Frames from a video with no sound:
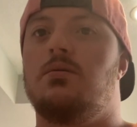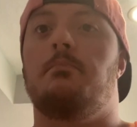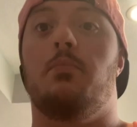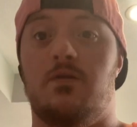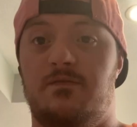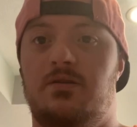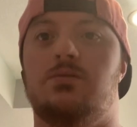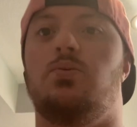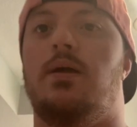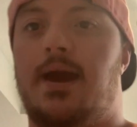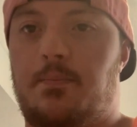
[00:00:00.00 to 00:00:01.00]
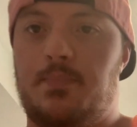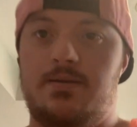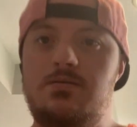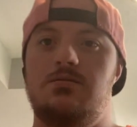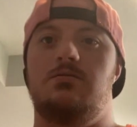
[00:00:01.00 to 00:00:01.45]
more videos will
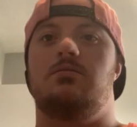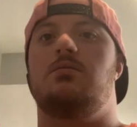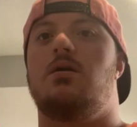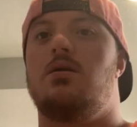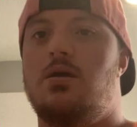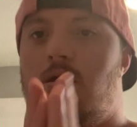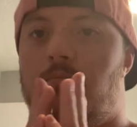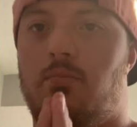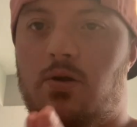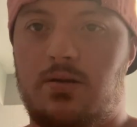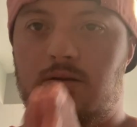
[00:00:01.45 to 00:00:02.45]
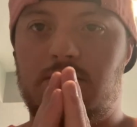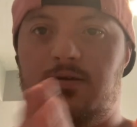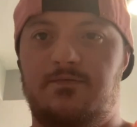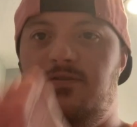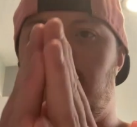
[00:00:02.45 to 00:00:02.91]
happen. More
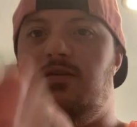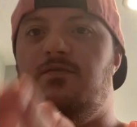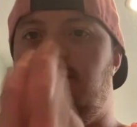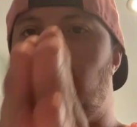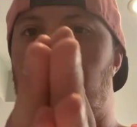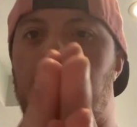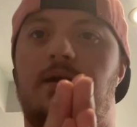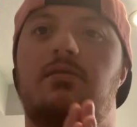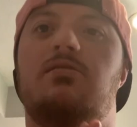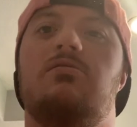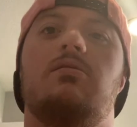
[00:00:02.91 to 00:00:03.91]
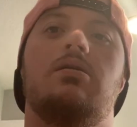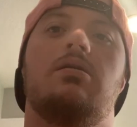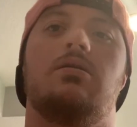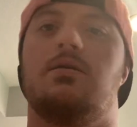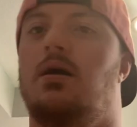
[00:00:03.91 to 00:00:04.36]
videos for you guys.
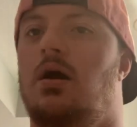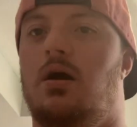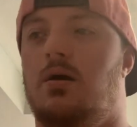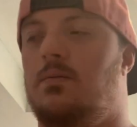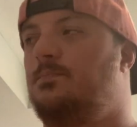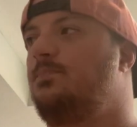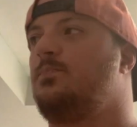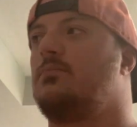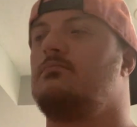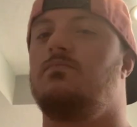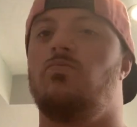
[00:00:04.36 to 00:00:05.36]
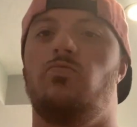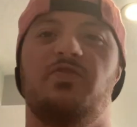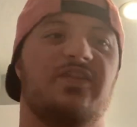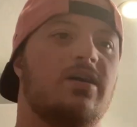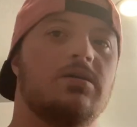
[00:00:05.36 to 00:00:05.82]
Um,
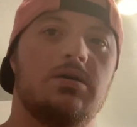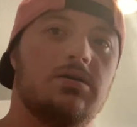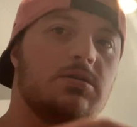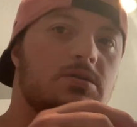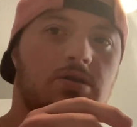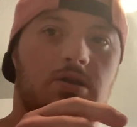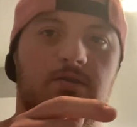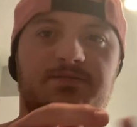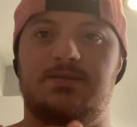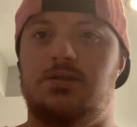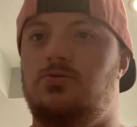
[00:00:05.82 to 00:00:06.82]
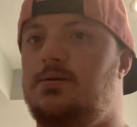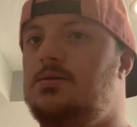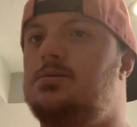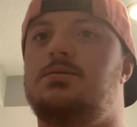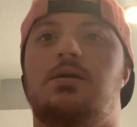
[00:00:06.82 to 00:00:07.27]
Nerf
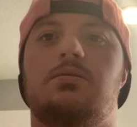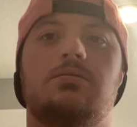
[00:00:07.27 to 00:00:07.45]
series.